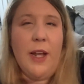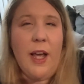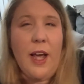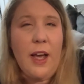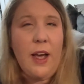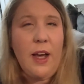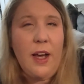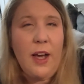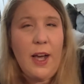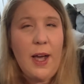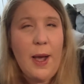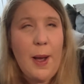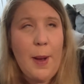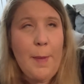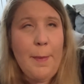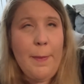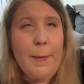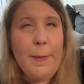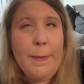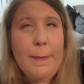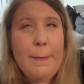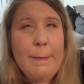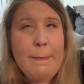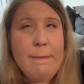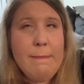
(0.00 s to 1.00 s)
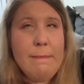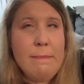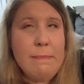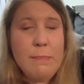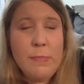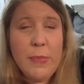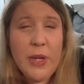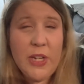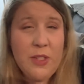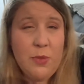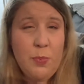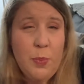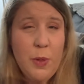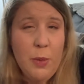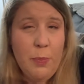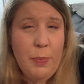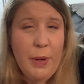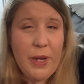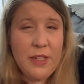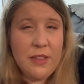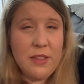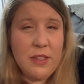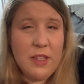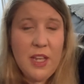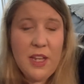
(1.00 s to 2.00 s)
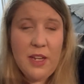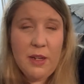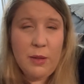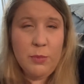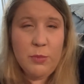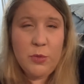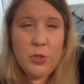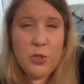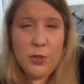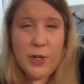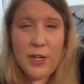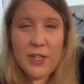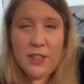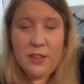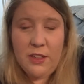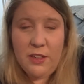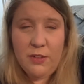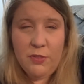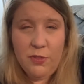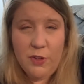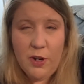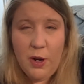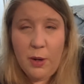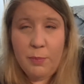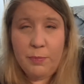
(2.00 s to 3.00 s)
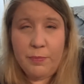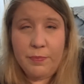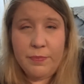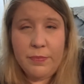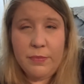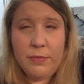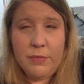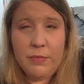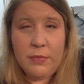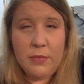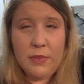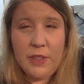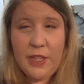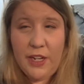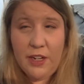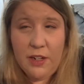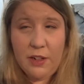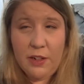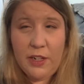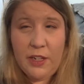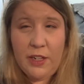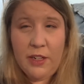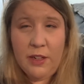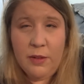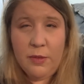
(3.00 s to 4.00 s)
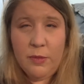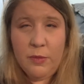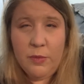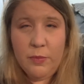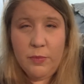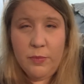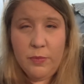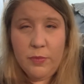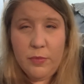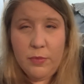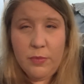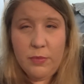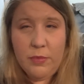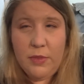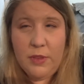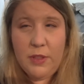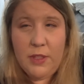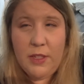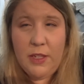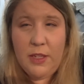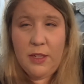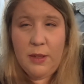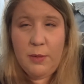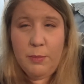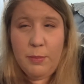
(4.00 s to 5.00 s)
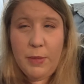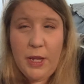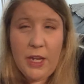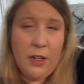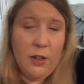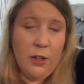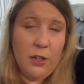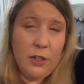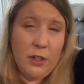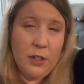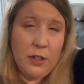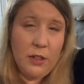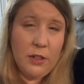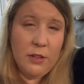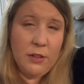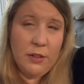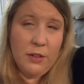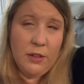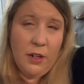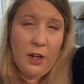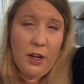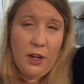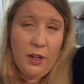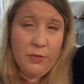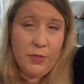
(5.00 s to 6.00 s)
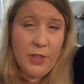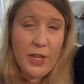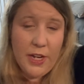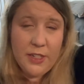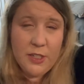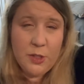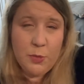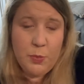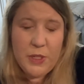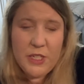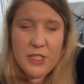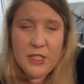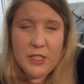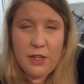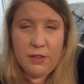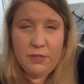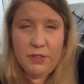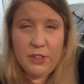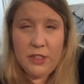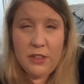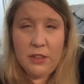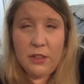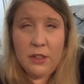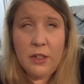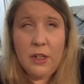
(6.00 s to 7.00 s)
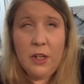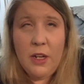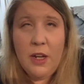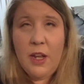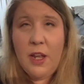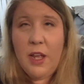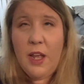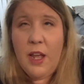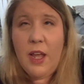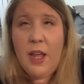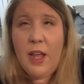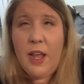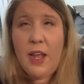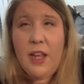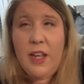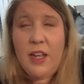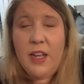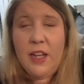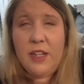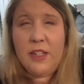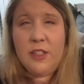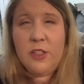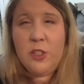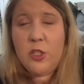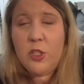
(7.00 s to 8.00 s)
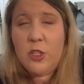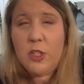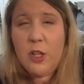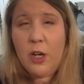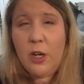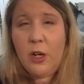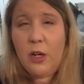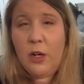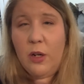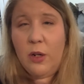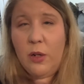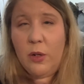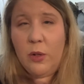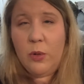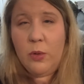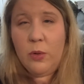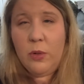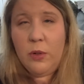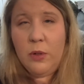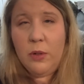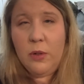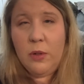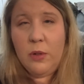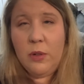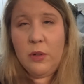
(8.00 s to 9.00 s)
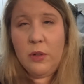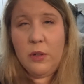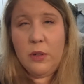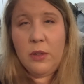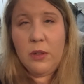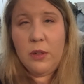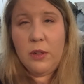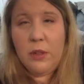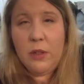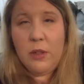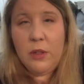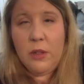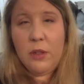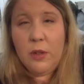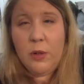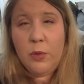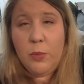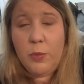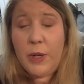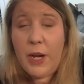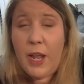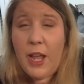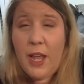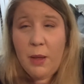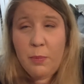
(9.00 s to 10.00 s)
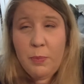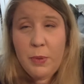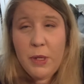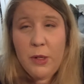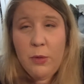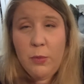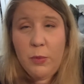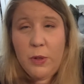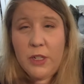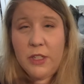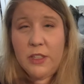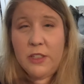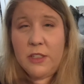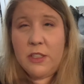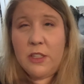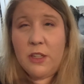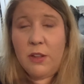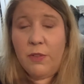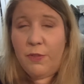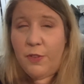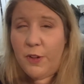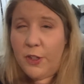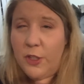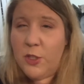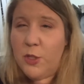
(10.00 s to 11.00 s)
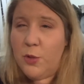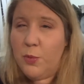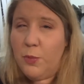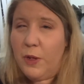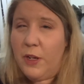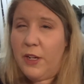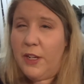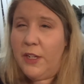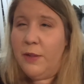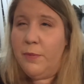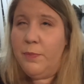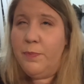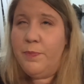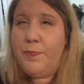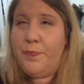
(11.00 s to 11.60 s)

my spirit box came directly from Gary, the maker of the SB7. And so what happened was the first one